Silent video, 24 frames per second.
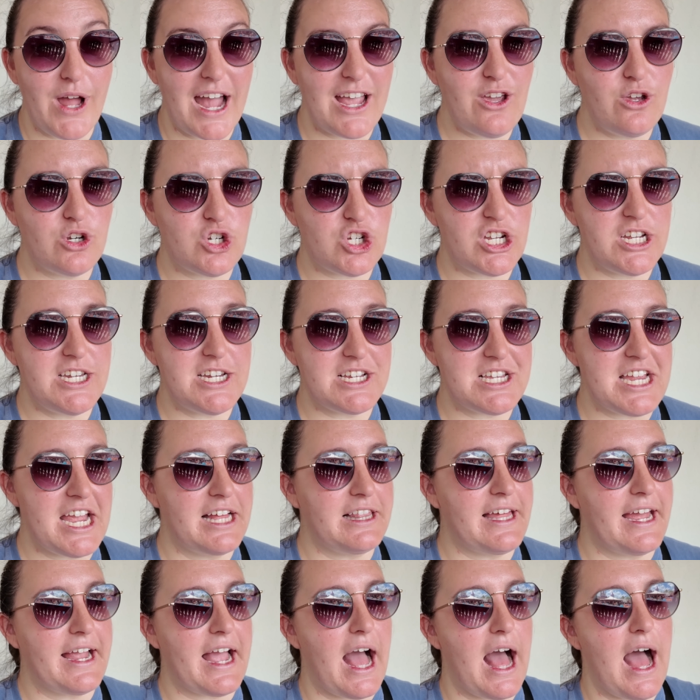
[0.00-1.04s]
I usually just
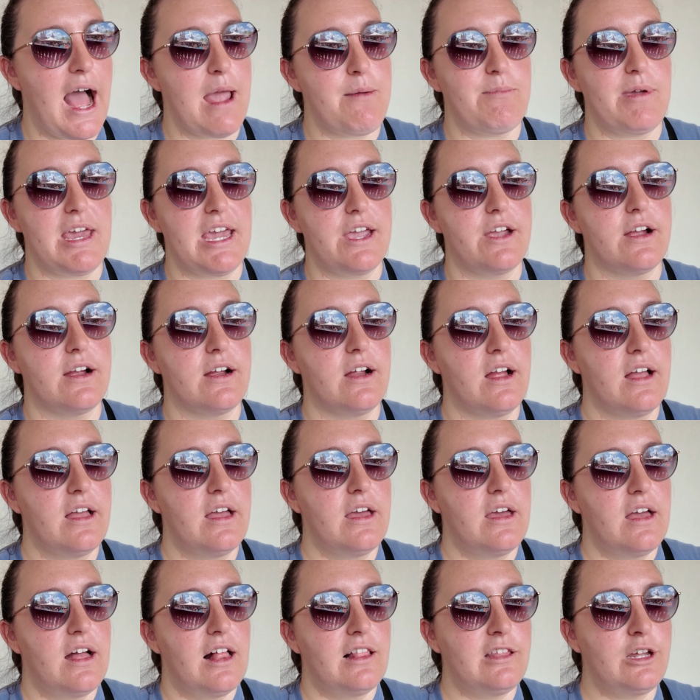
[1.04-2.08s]
hit like I'm here
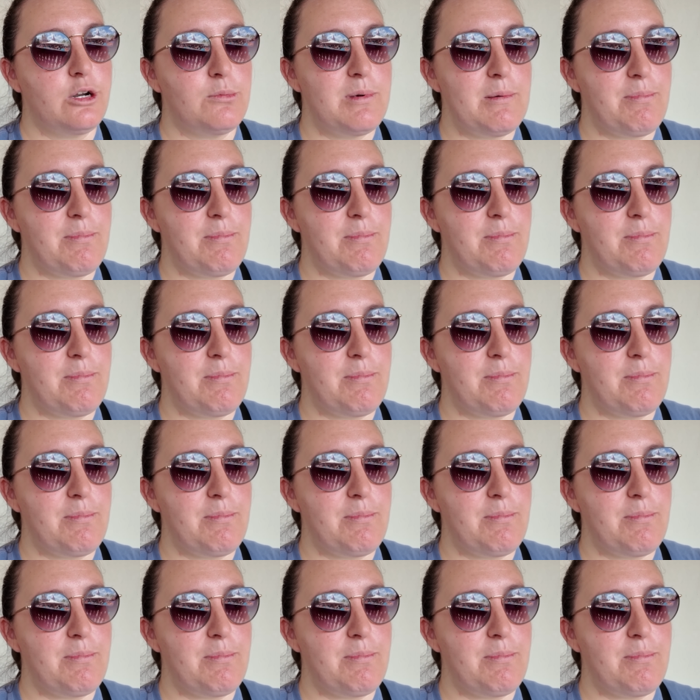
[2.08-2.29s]
a little